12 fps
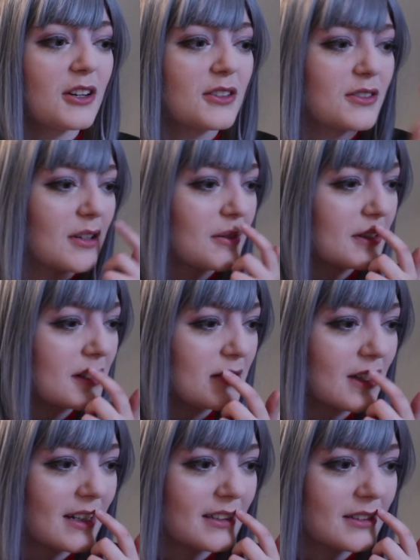So I'm going to
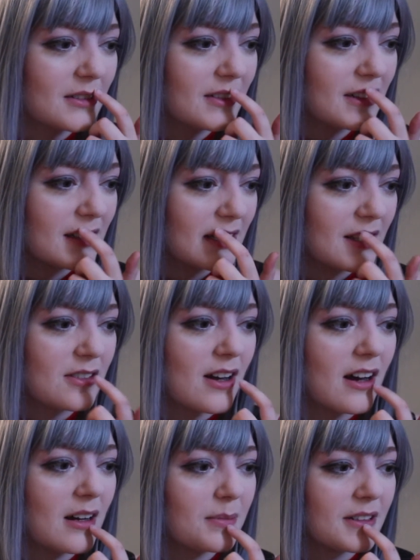do that a little bit on like the
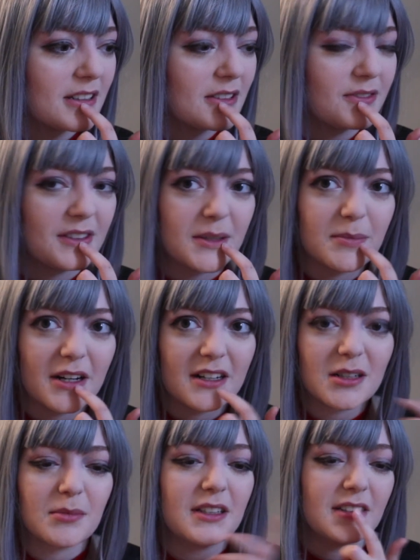top and the very
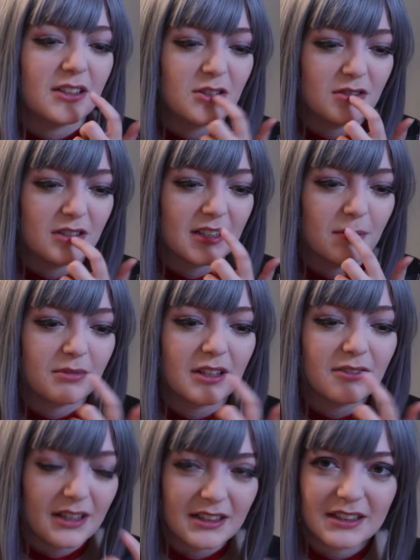bottom, and then do like a
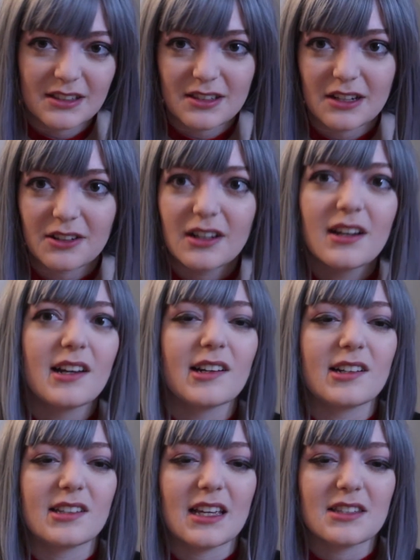bright red in the center,
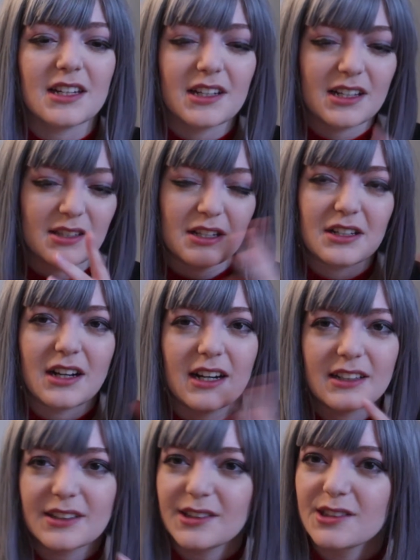because that's like, I guess, like
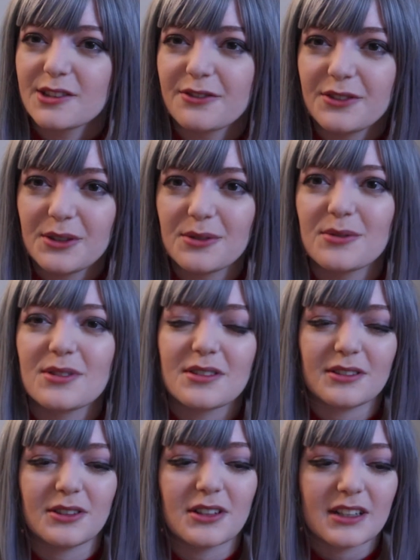kind of the
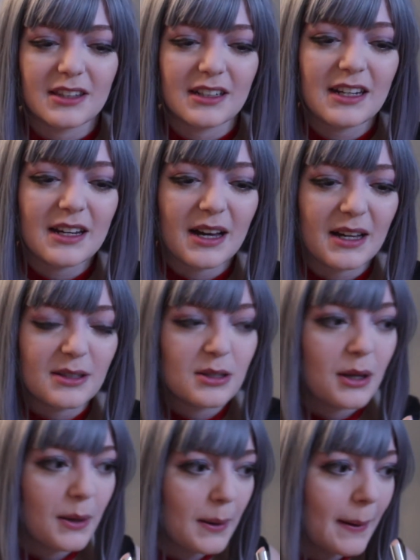diffused look that he
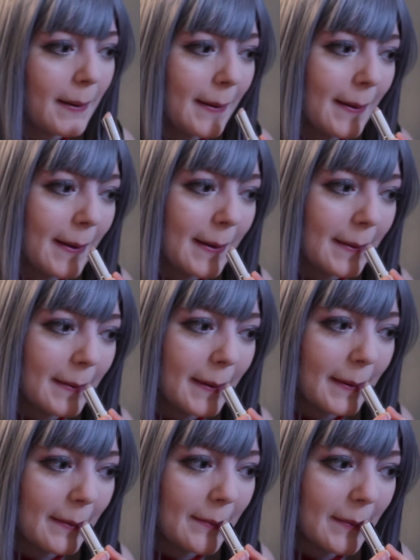has in a
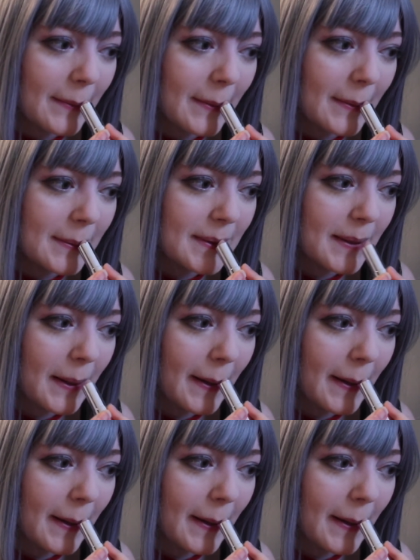lot of photos.